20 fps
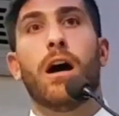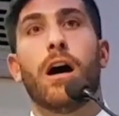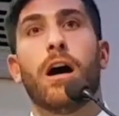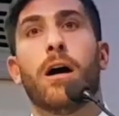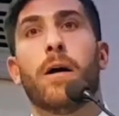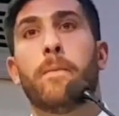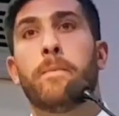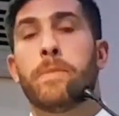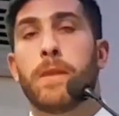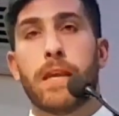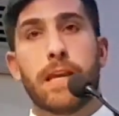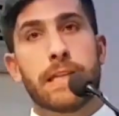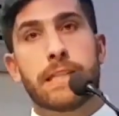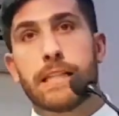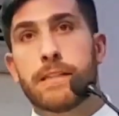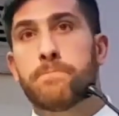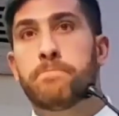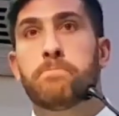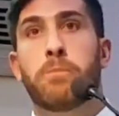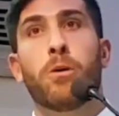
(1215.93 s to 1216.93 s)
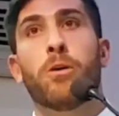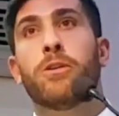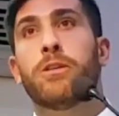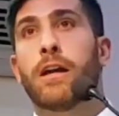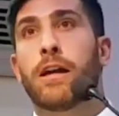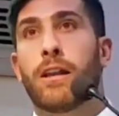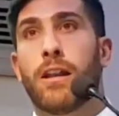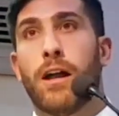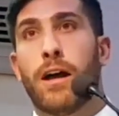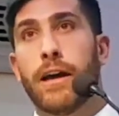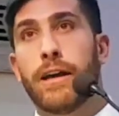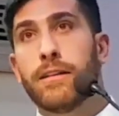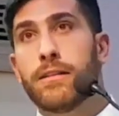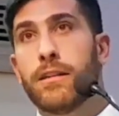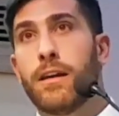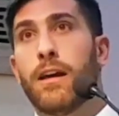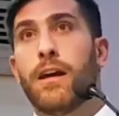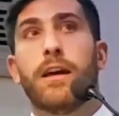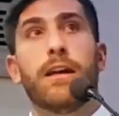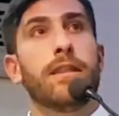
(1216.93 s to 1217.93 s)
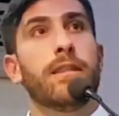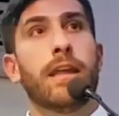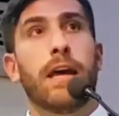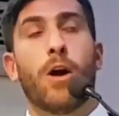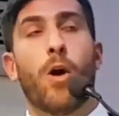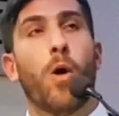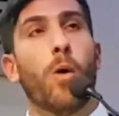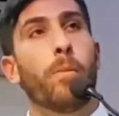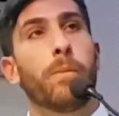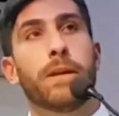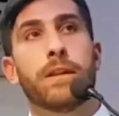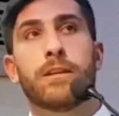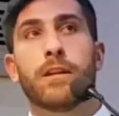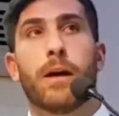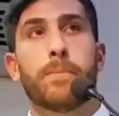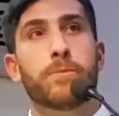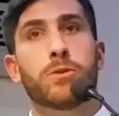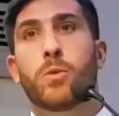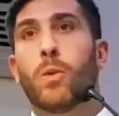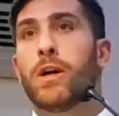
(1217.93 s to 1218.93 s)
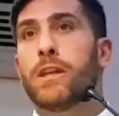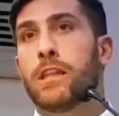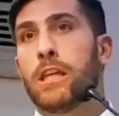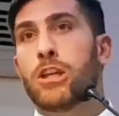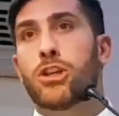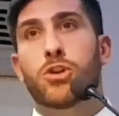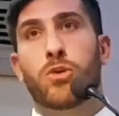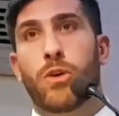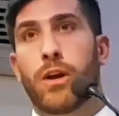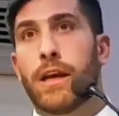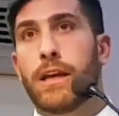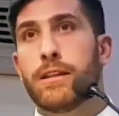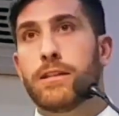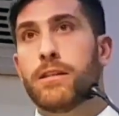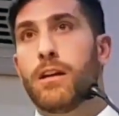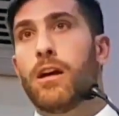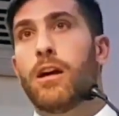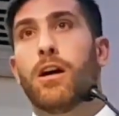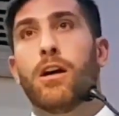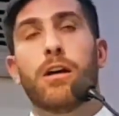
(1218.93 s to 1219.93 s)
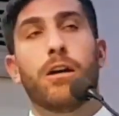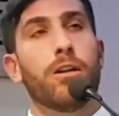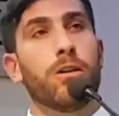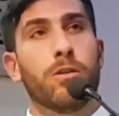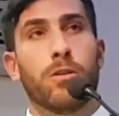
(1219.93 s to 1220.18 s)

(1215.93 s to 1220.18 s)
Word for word: um, to burn the client, they opened up 20 trades,